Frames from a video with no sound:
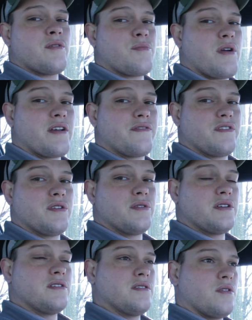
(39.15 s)
Brake
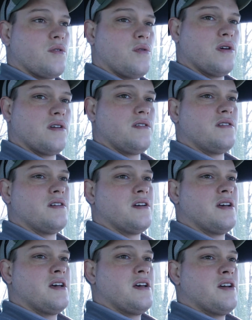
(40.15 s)
fluid, oil,
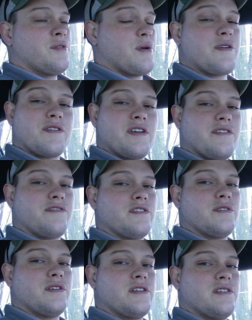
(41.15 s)
rear diff
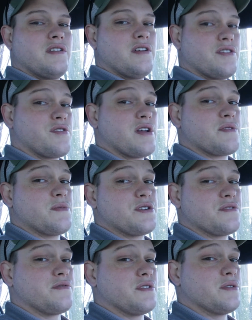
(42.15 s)
fluid, and
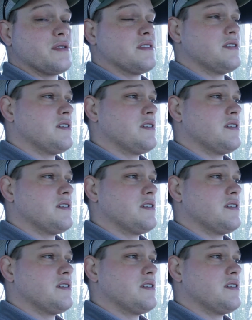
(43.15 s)
transmission fluid,